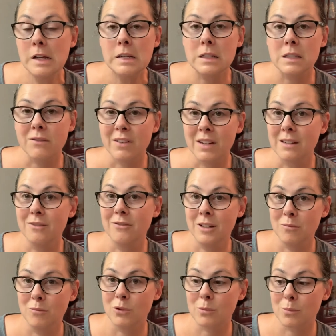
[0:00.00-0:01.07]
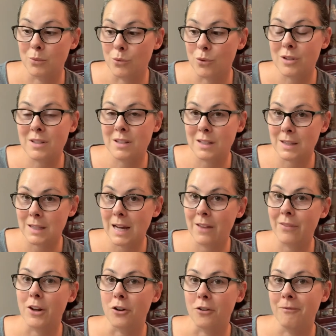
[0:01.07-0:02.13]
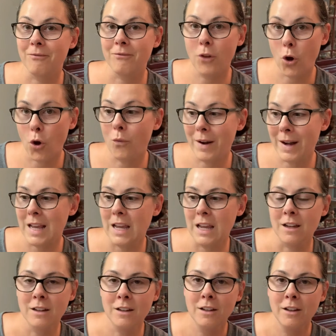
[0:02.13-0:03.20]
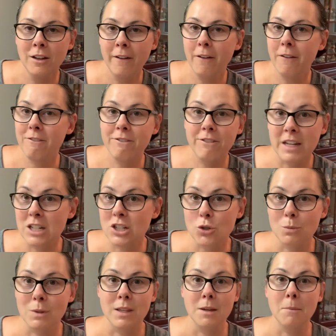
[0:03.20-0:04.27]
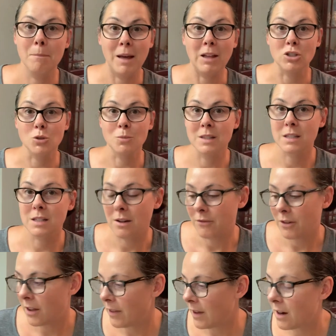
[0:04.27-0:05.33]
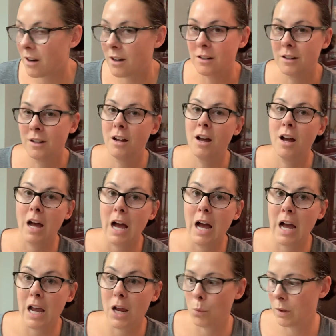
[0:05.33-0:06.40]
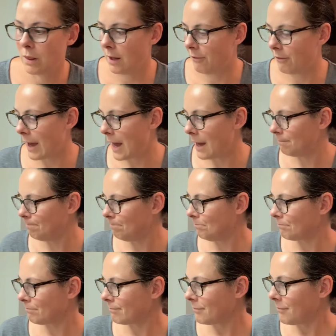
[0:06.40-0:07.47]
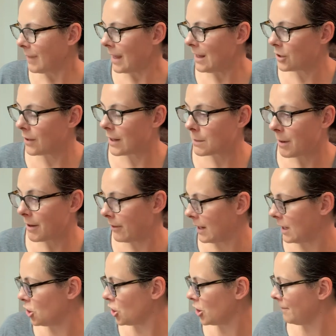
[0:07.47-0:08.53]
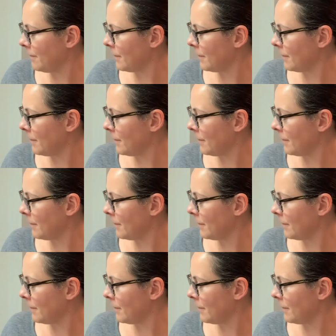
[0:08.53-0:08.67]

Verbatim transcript: Because if I could find more boards like that that are already finished with the embellishment stuff on there, I would love that. So that's my finish.